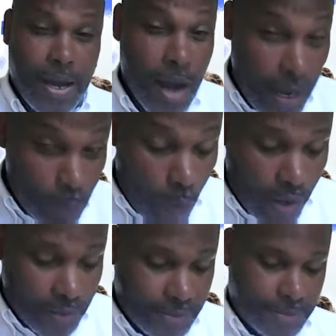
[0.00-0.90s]
God
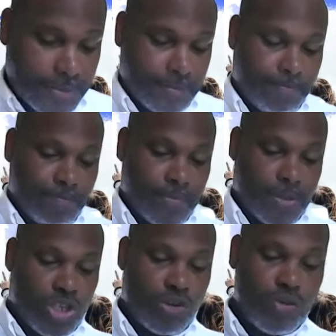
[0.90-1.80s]
wants
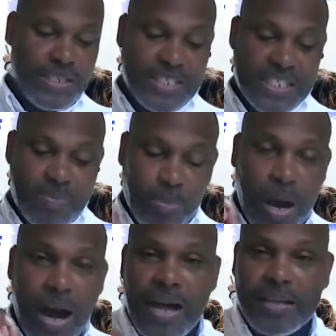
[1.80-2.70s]
to
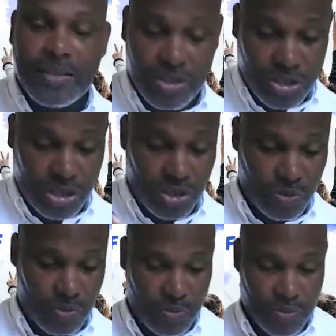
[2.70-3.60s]
respond to
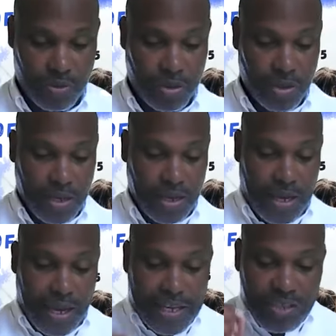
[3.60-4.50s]
you.
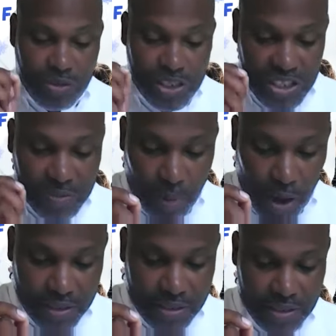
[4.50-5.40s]
His
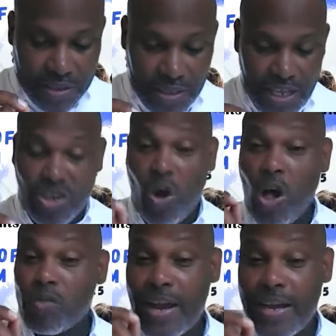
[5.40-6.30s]
response is
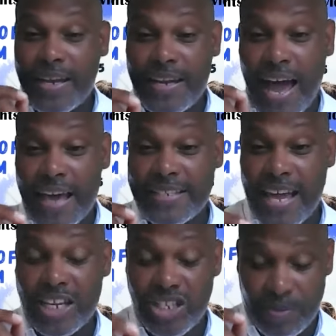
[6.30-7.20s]
already in
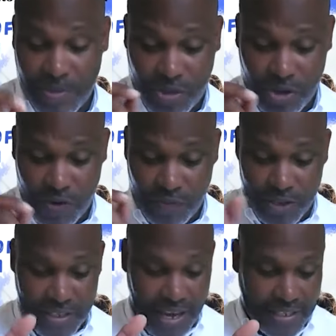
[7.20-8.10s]
Isaiah chapter 30, verse